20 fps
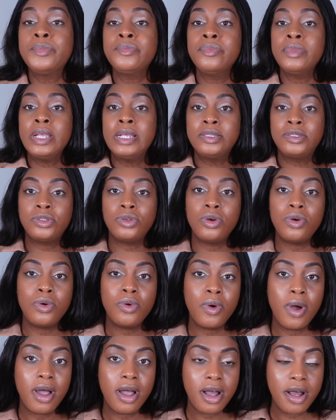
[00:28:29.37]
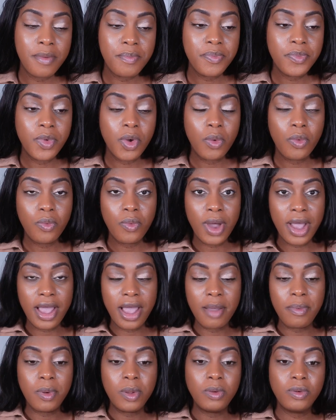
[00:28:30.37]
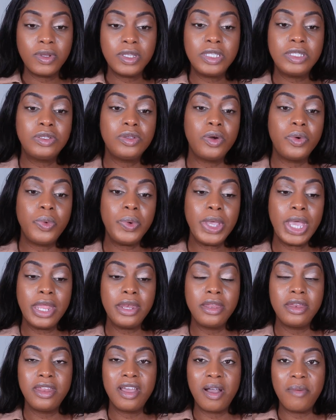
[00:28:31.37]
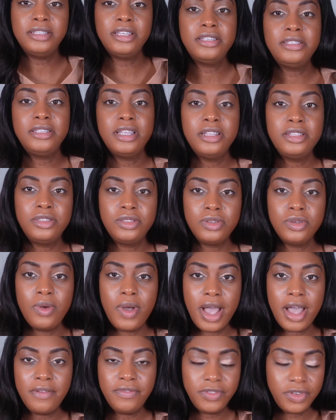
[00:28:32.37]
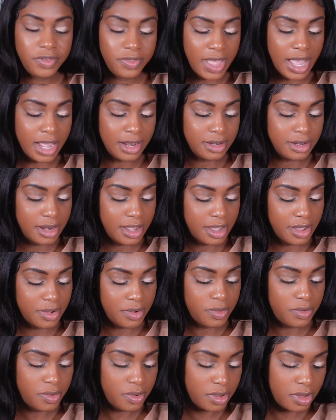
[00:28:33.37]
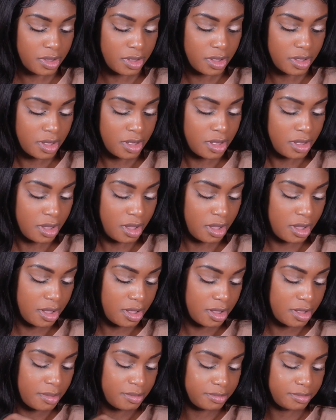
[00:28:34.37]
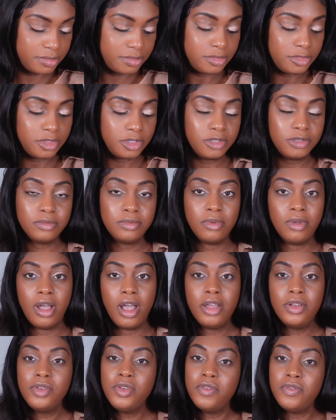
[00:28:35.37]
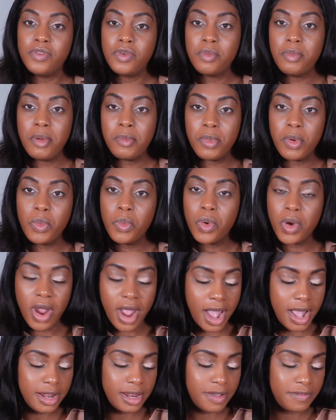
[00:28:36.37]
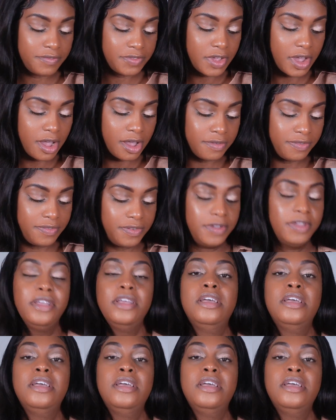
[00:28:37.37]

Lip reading: So what happened was, so we ended up, as I said, so after that now, I don't even remember where I left off.